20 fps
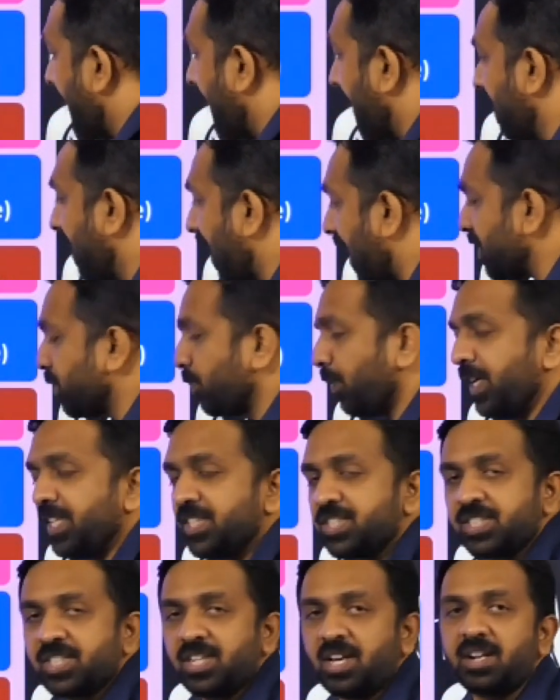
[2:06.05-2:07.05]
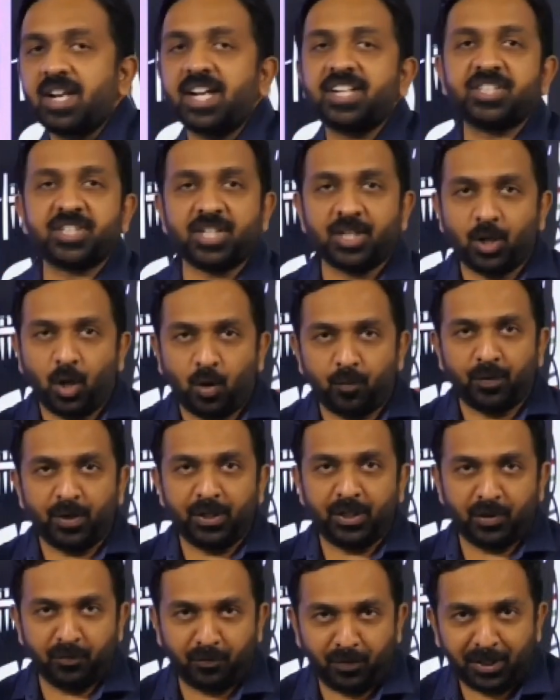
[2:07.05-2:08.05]
And last one is correction of
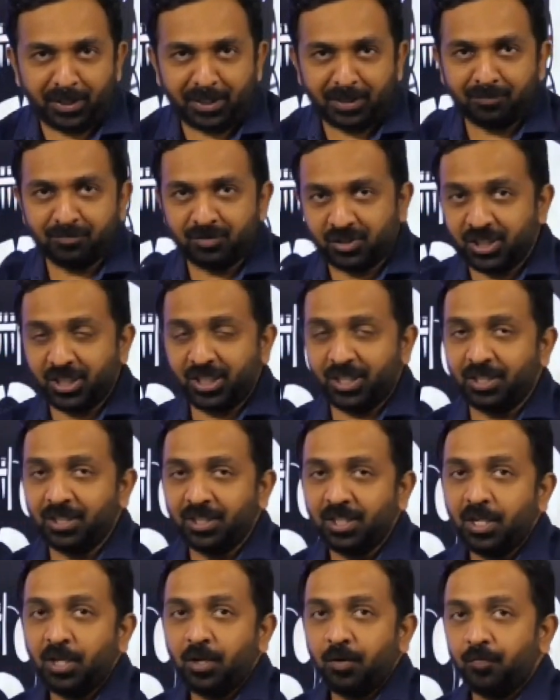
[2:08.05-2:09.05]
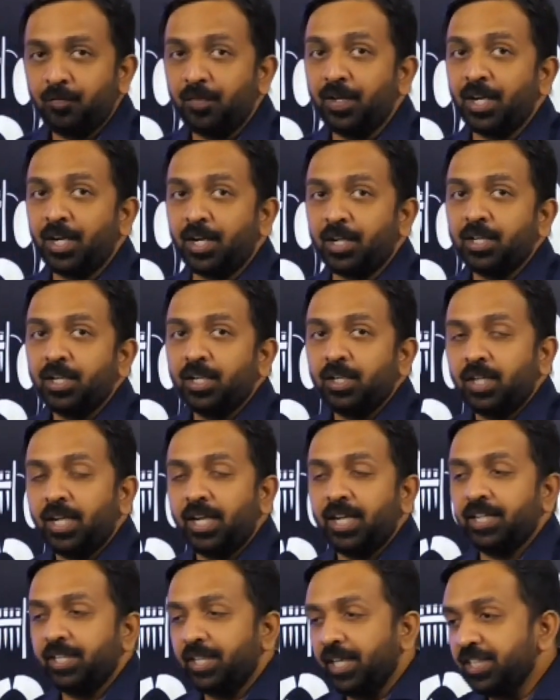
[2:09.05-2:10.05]
a defective gene, where
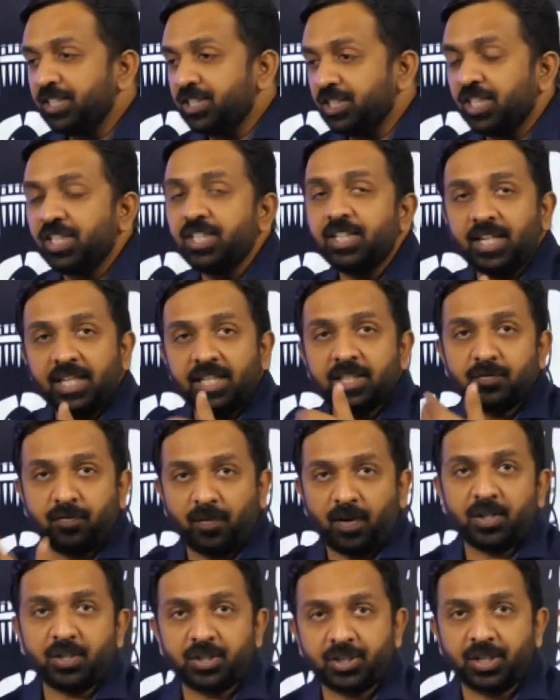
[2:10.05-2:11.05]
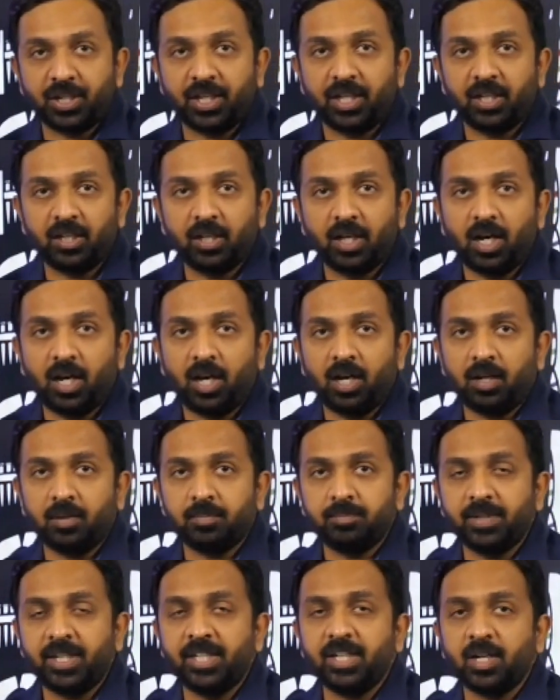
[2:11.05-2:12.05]
a gene is functioning
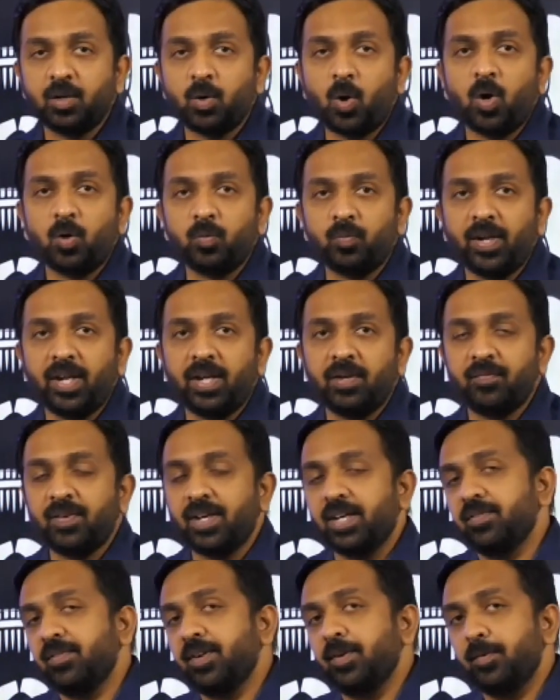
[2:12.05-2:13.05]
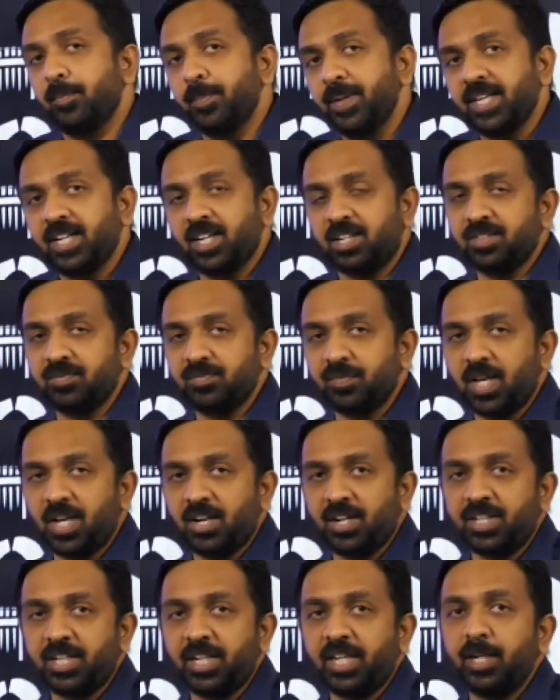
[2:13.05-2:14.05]
in a wrong way, where we will be
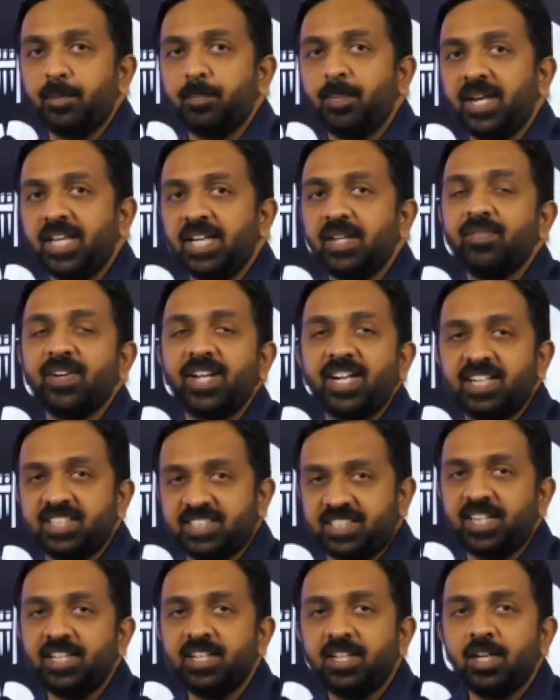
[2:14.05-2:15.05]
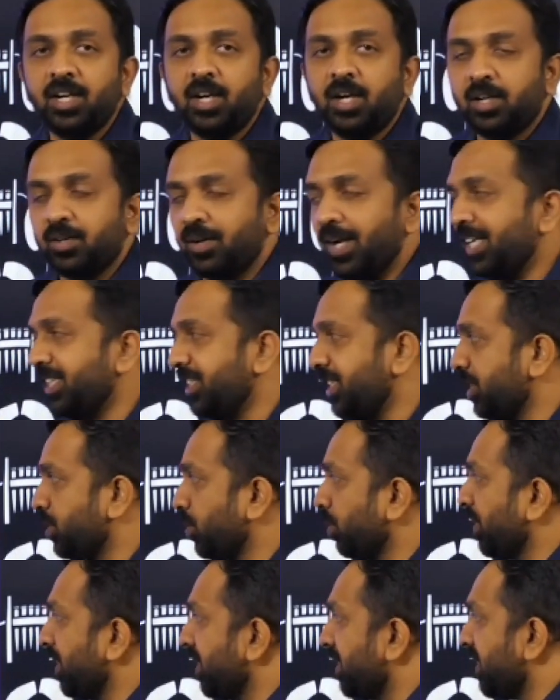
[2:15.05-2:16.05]
correcting it by giving it a right gene.
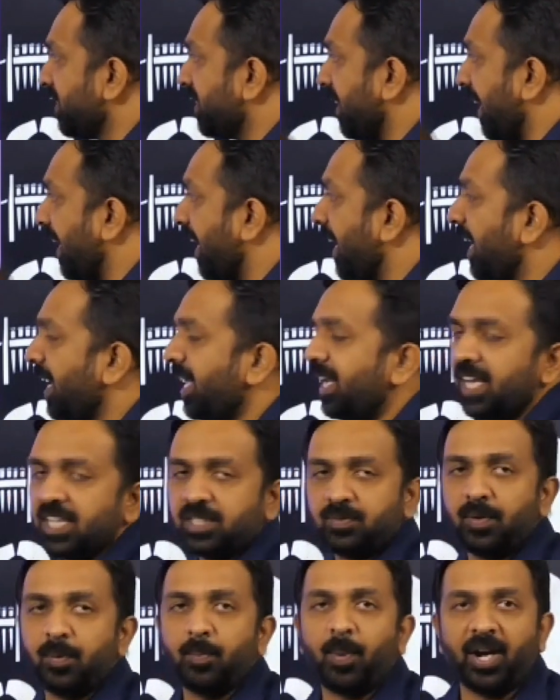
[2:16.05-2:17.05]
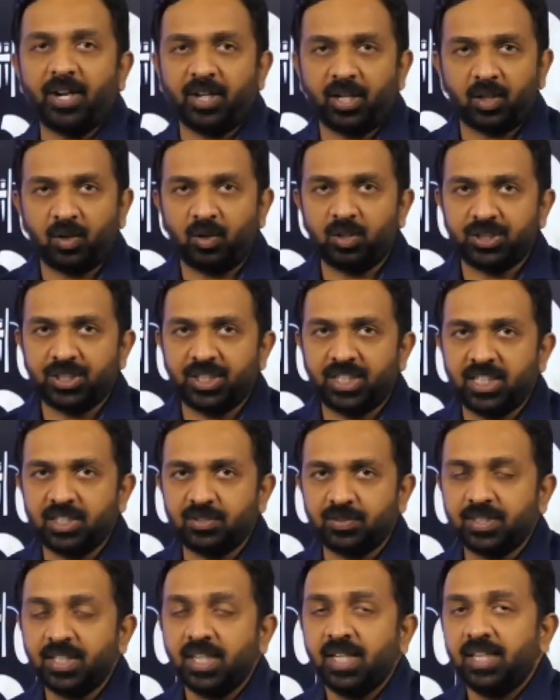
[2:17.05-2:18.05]
So this is the areas where biotechnology
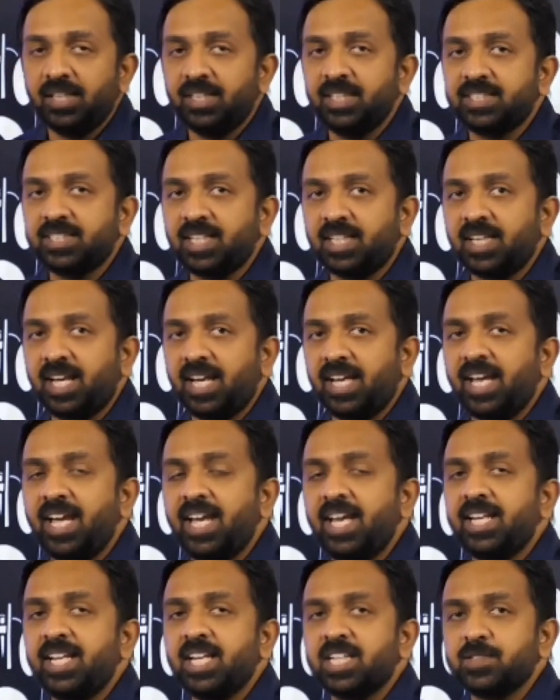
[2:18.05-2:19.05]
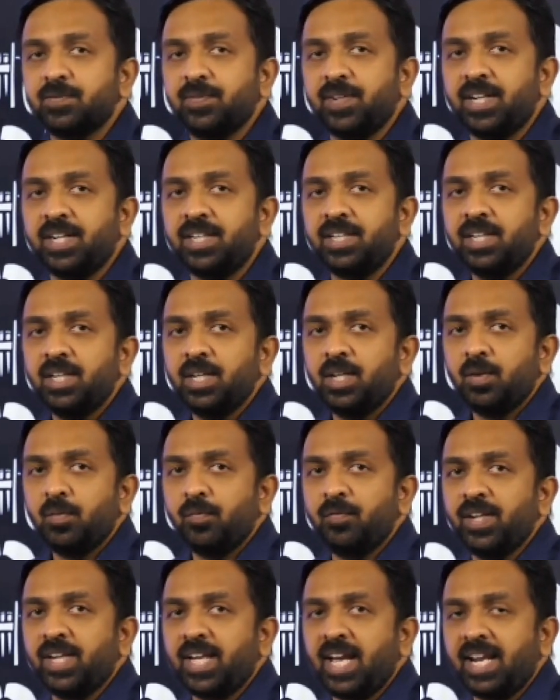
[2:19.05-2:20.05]
deals with. These are the areas where
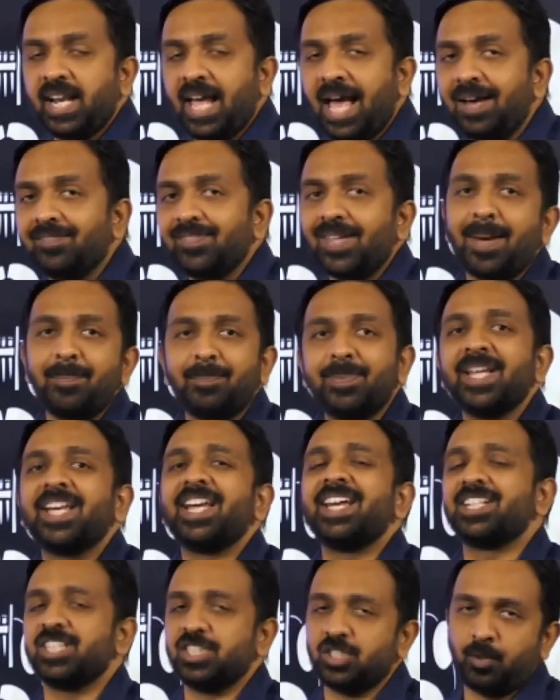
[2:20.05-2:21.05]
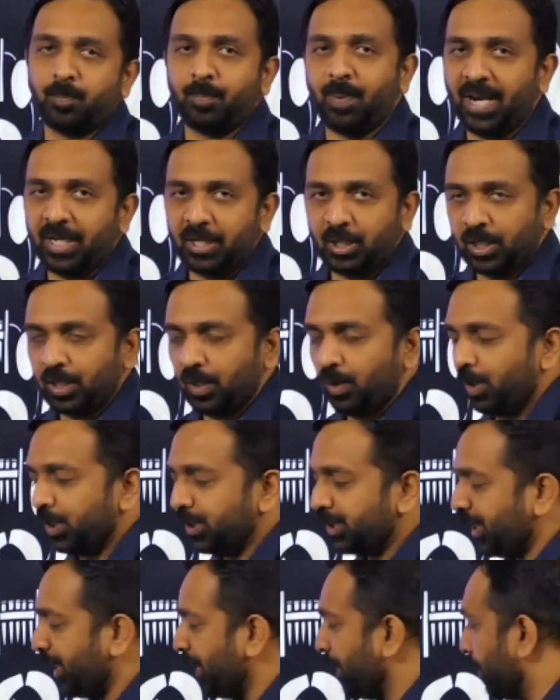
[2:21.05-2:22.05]
we can have the applications of
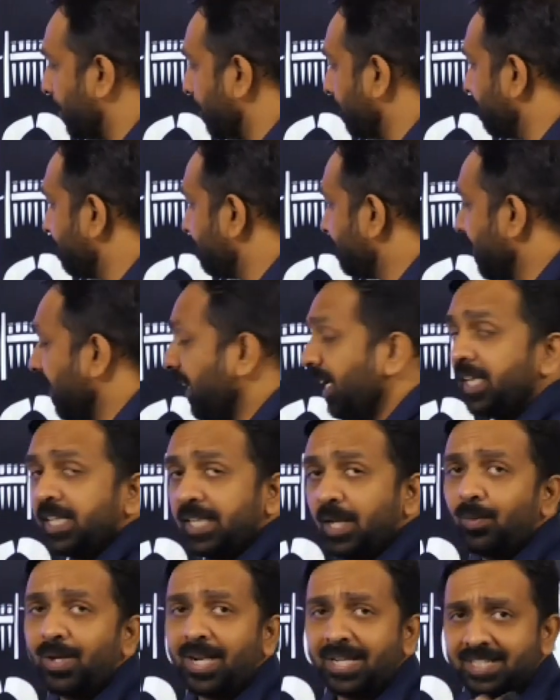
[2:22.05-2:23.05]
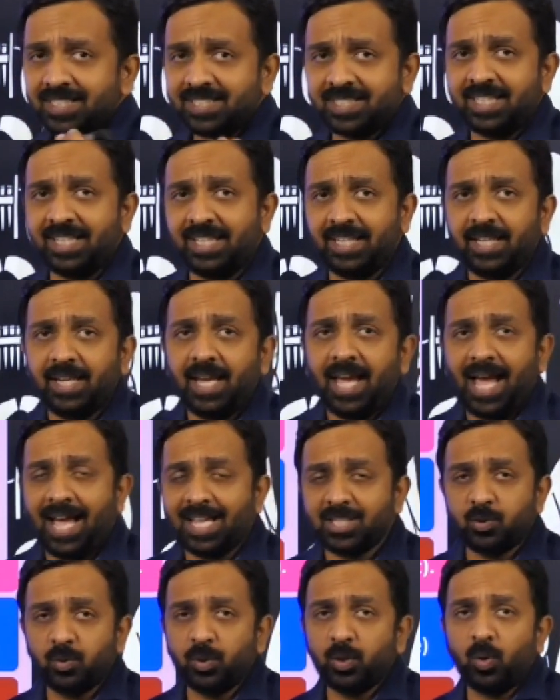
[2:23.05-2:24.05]
biotechnology into. Now let us see,
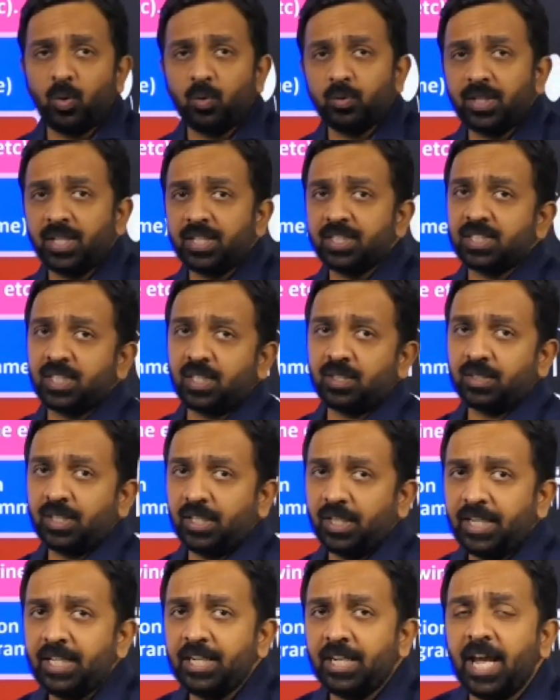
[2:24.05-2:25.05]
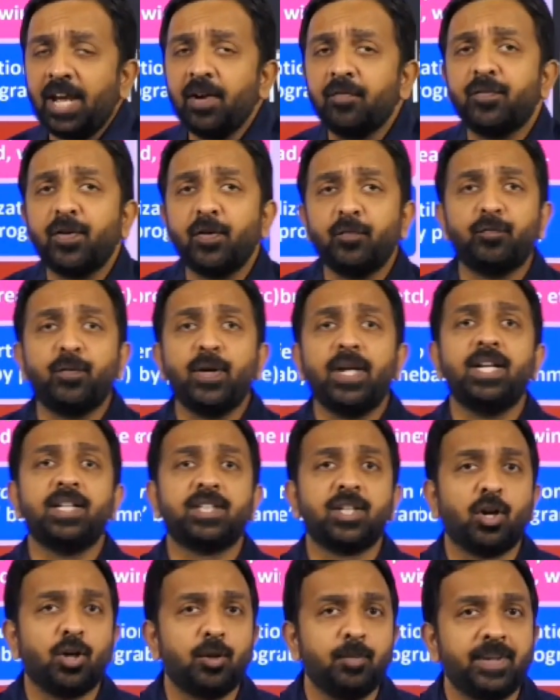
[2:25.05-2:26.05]
as you know, there is in every
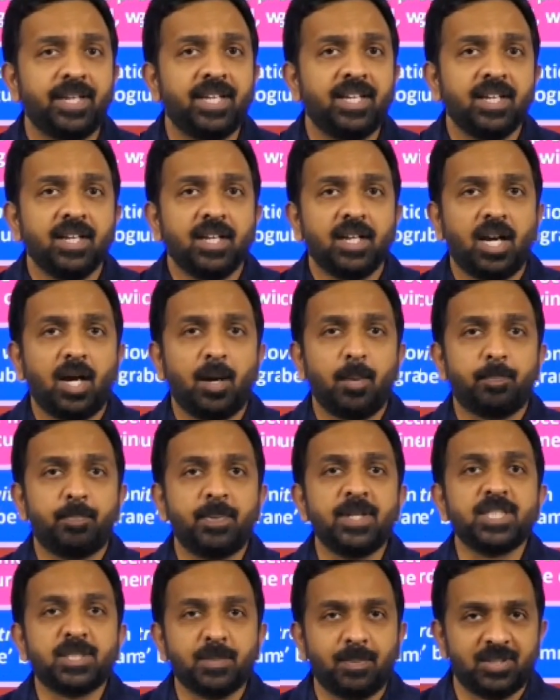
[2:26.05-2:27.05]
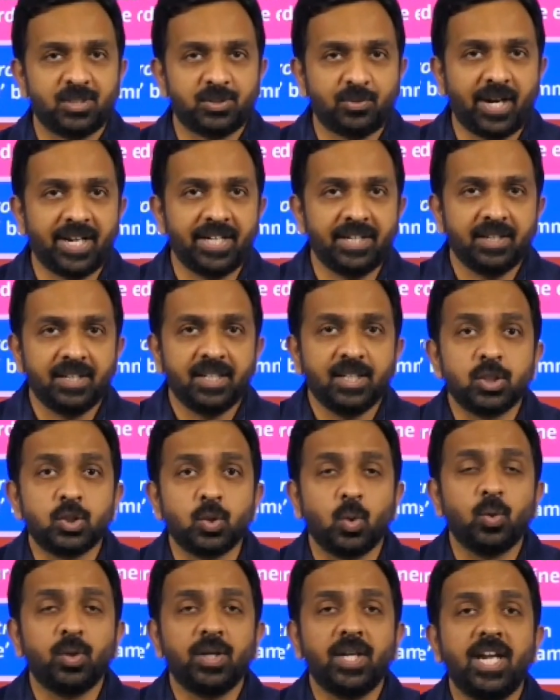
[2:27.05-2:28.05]
field there will be principles, right?
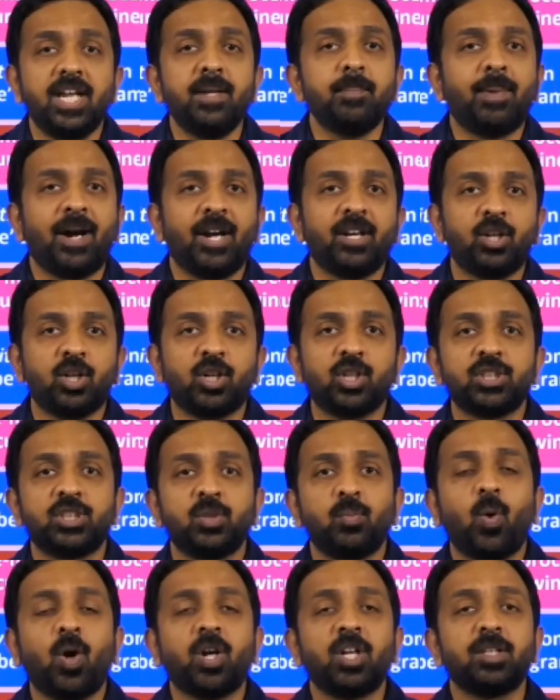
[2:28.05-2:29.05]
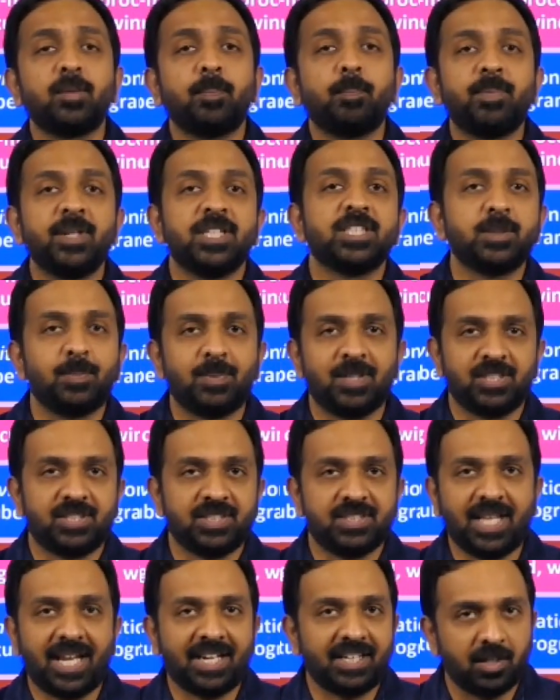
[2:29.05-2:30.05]
So in biotechnology, what are the
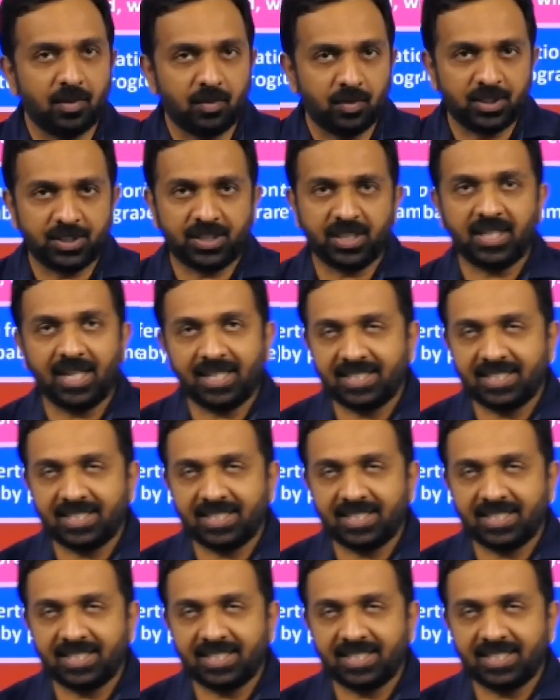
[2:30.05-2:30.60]
principles that governs it?